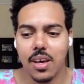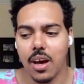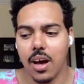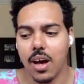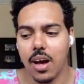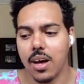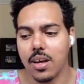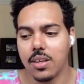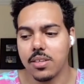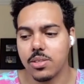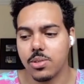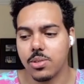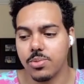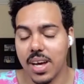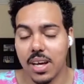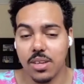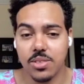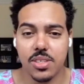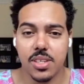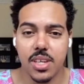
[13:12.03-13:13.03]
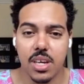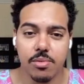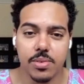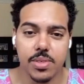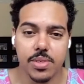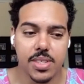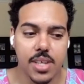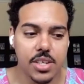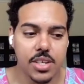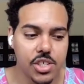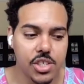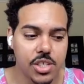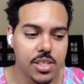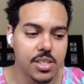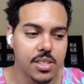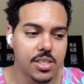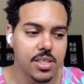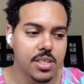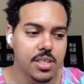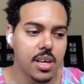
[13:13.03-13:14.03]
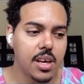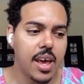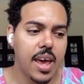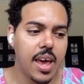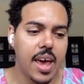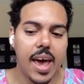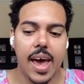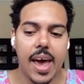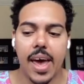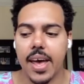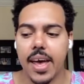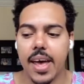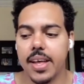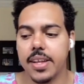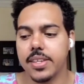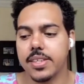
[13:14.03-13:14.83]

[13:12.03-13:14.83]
2008 recession. And